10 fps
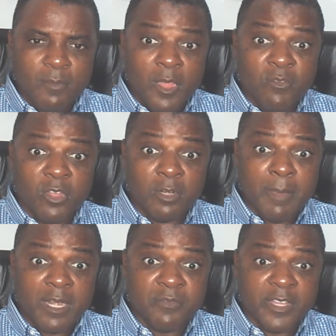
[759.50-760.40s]
if you're going to
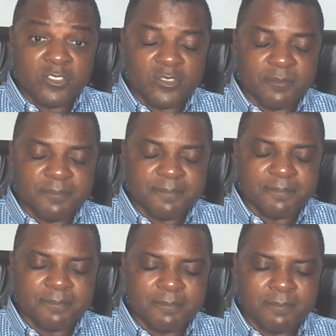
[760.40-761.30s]
manifest.
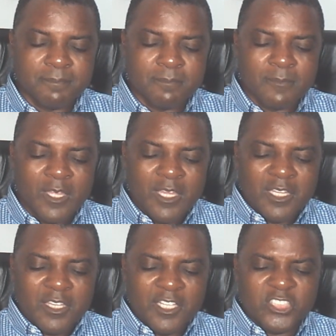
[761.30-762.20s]

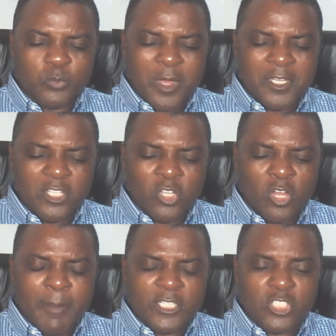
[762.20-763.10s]
This is what you need to know
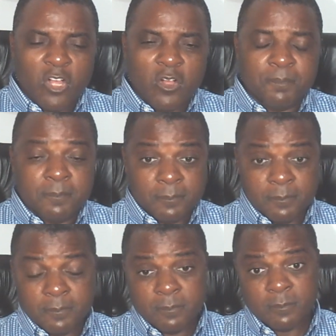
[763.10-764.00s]
about Job.
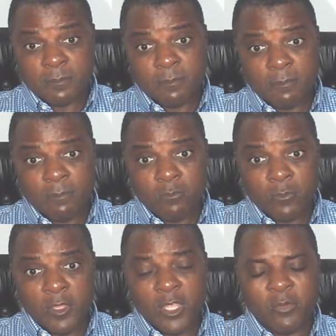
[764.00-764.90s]

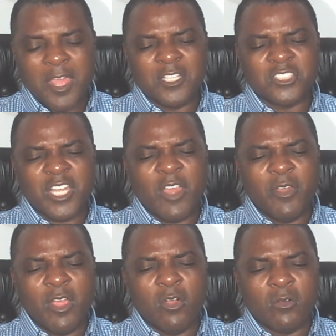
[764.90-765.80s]
He created a
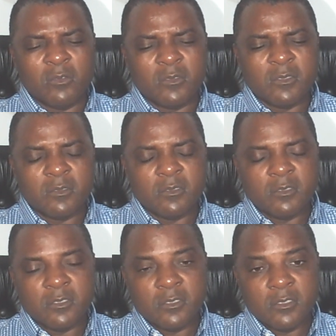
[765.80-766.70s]
scenario
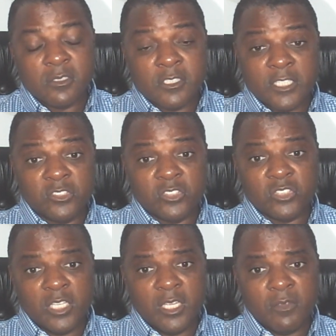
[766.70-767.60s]
just to
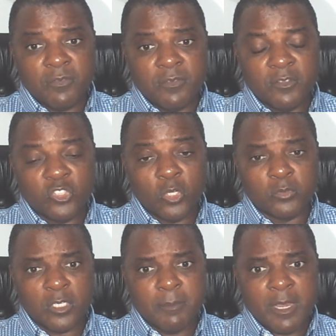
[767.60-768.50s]
see if Job's
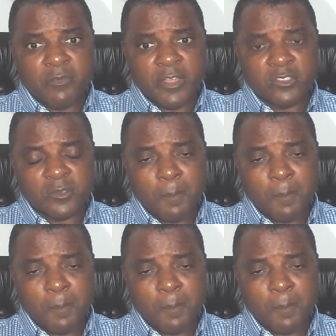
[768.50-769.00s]
going to manifest.